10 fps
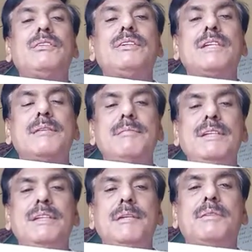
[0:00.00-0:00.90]
is same
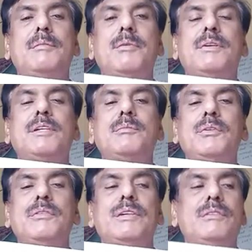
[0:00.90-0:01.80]
means if the body is
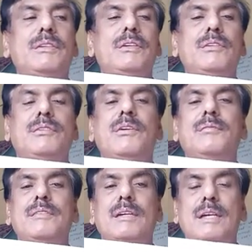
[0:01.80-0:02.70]
moving with
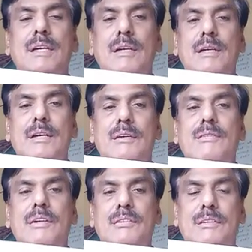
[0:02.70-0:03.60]
uniform
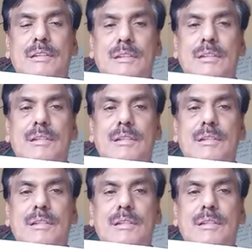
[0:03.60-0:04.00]
velocity,